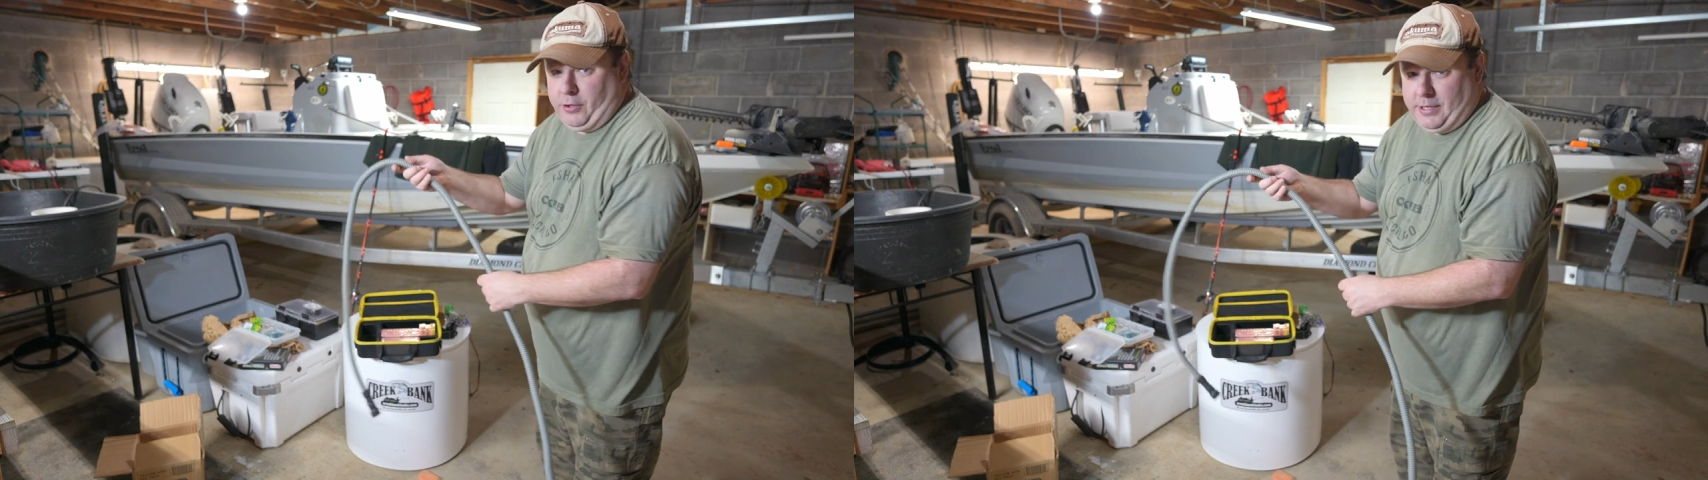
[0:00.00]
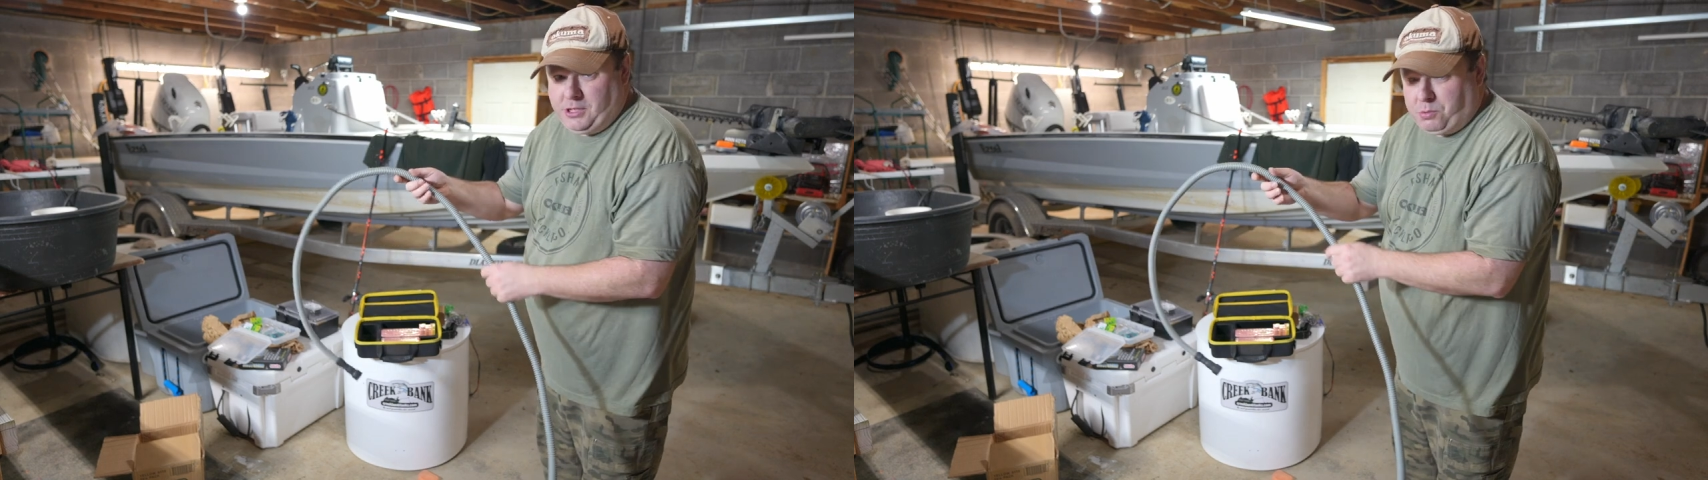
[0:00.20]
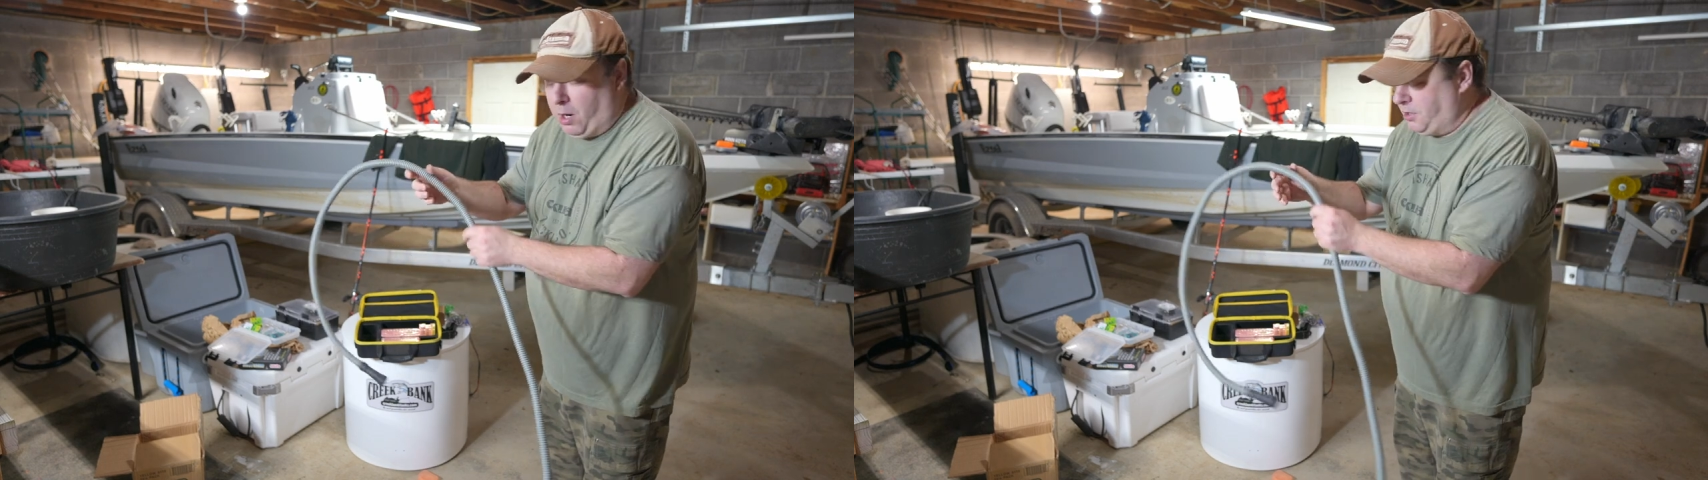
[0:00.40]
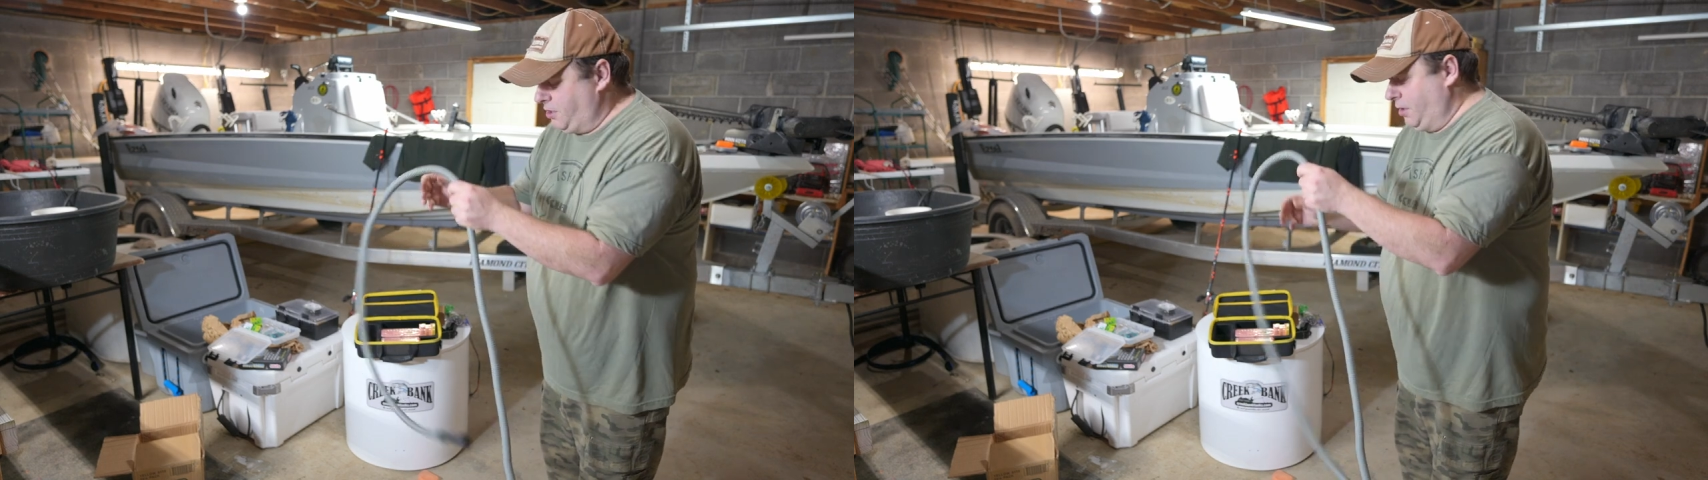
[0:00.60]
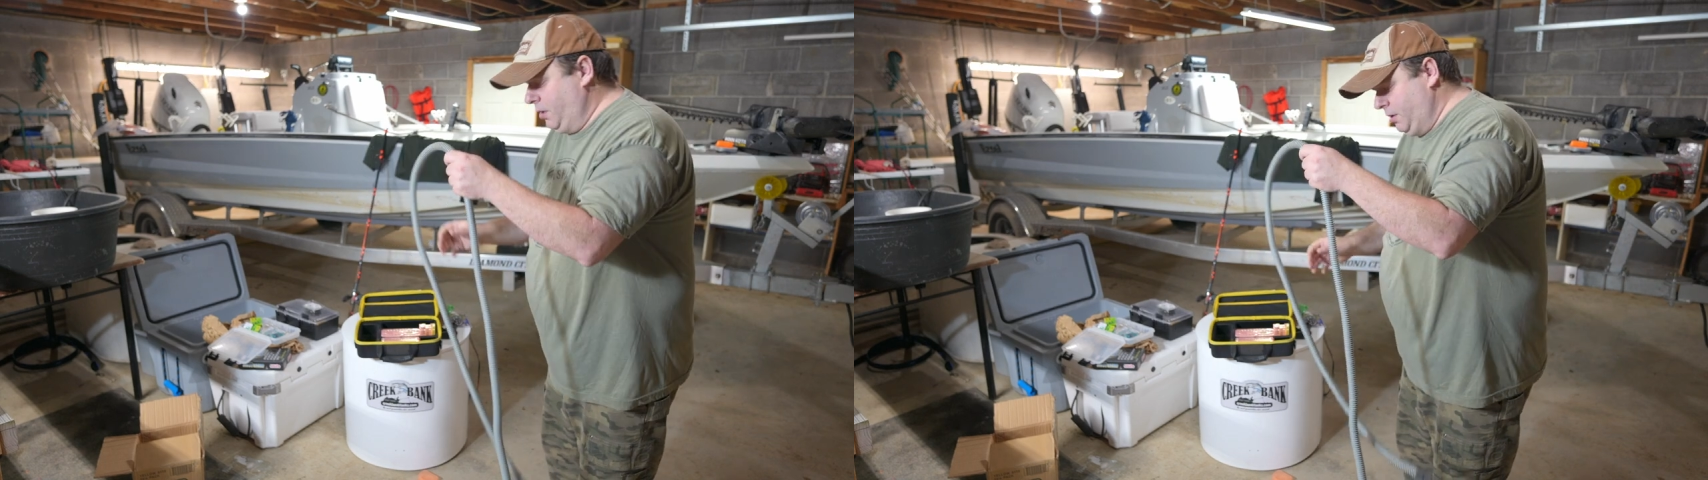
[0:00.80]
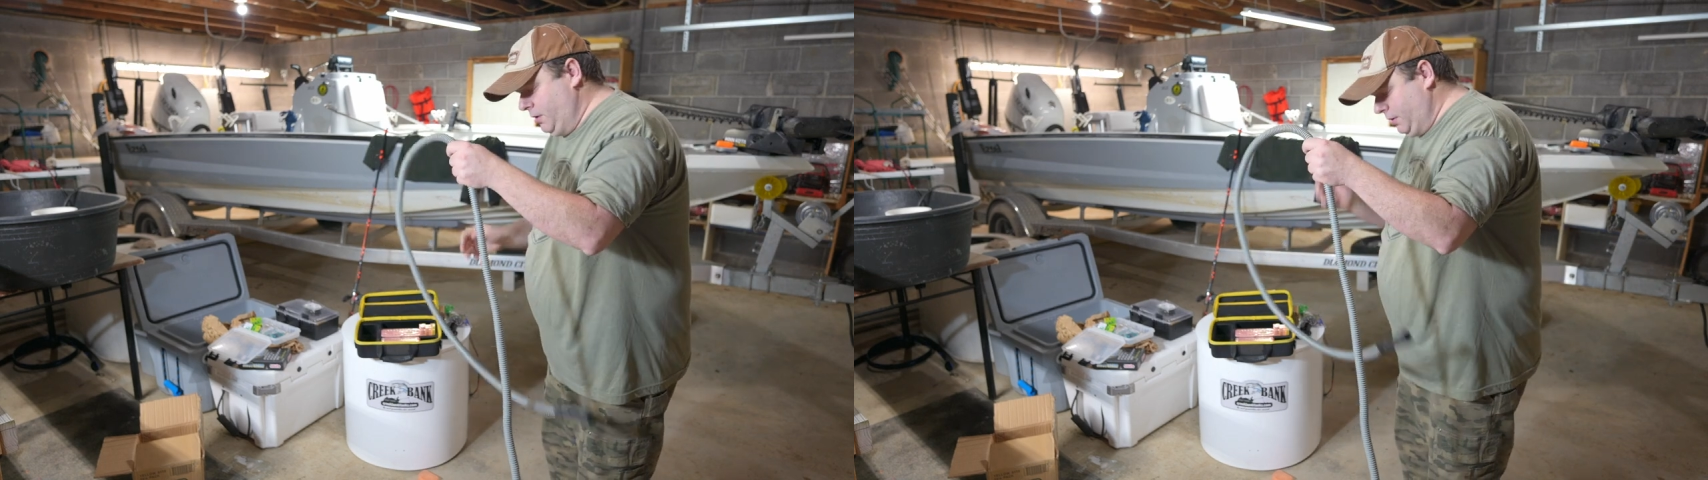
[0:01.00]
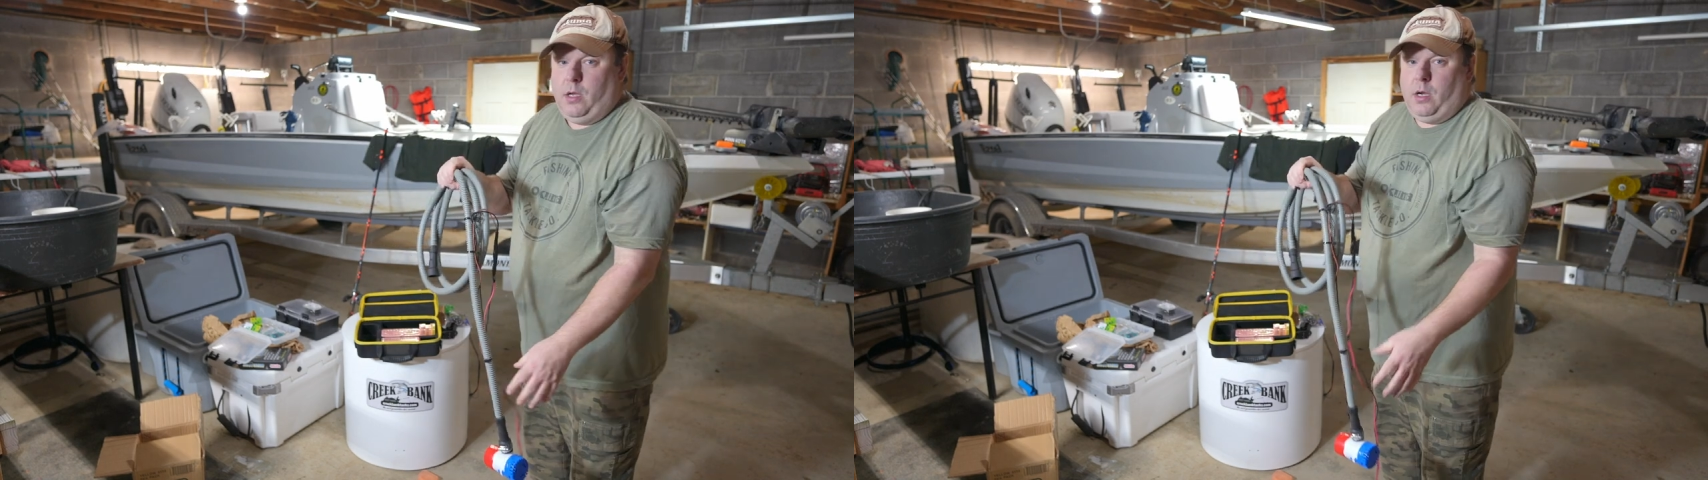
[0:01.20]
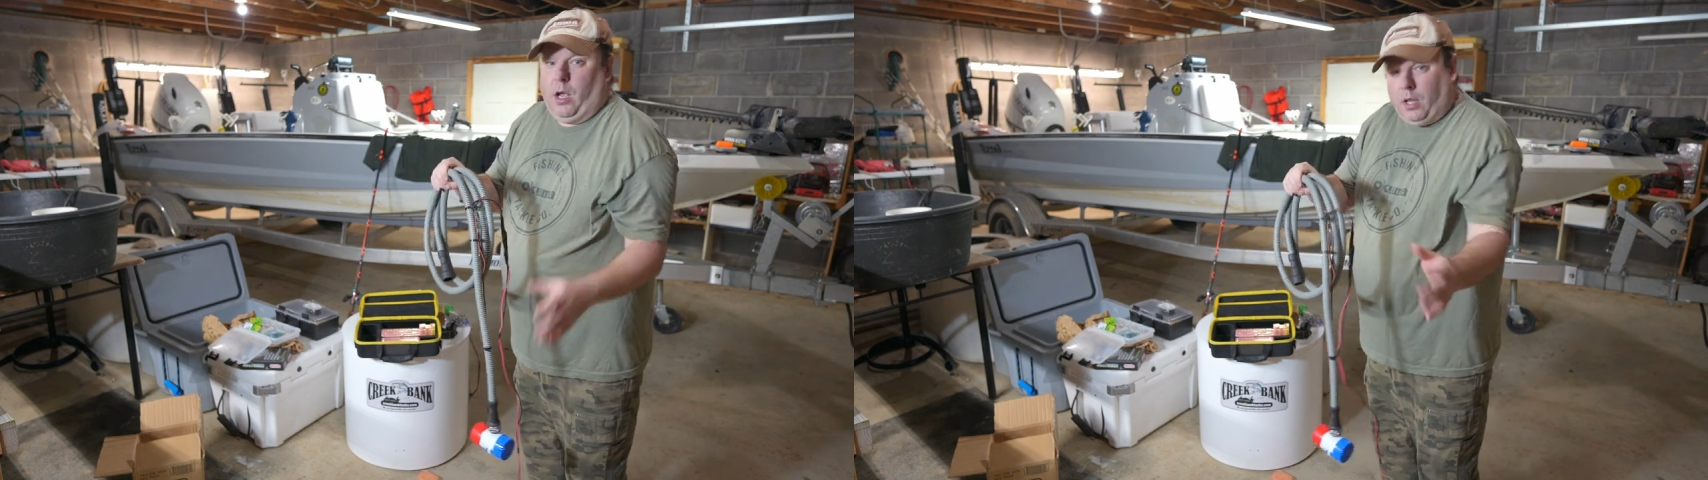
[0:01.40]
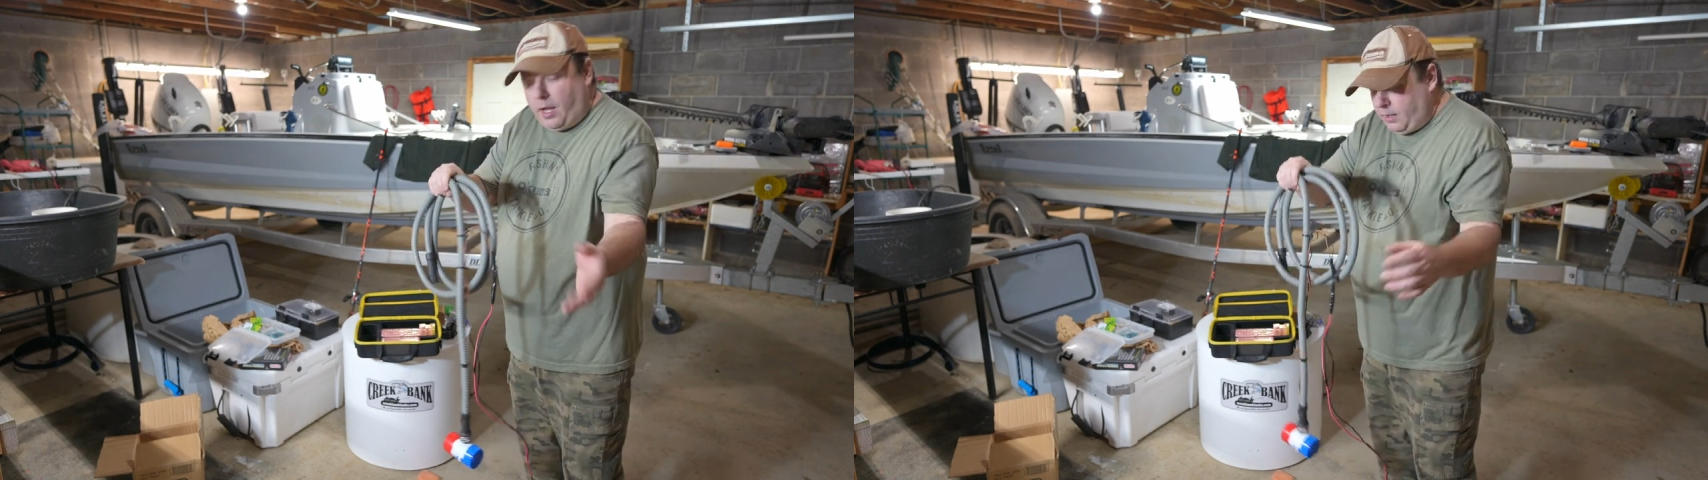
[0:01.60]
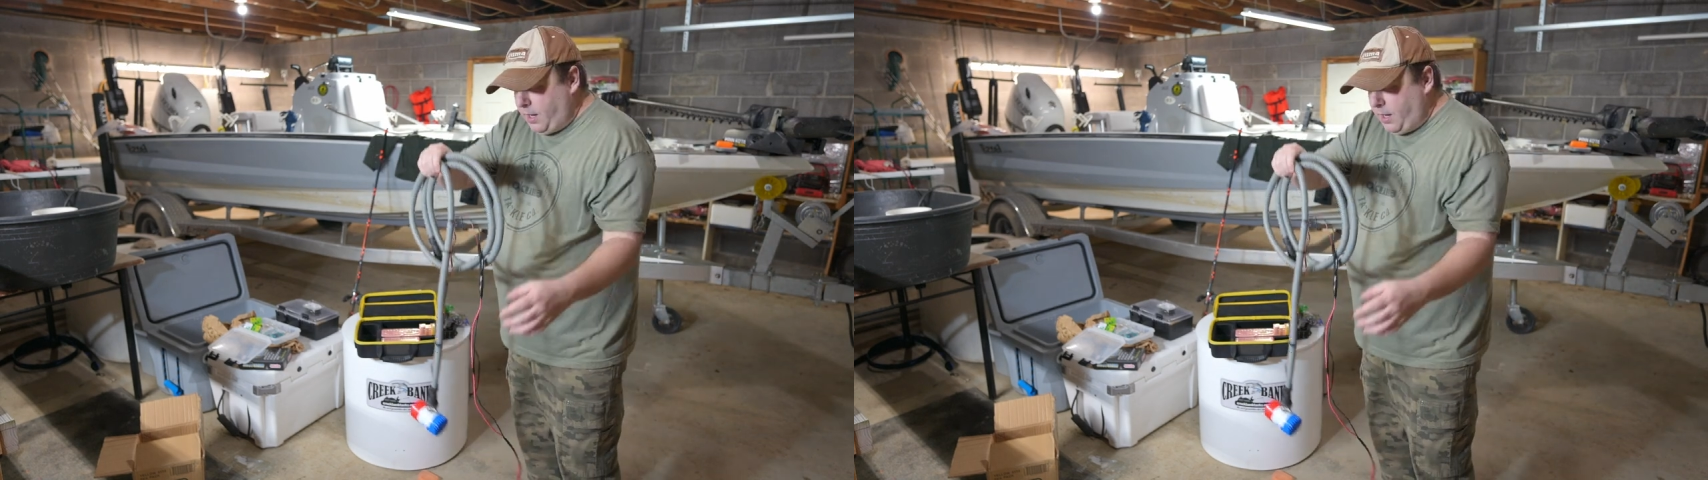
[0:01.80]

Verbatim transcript: dishwasher. A lot of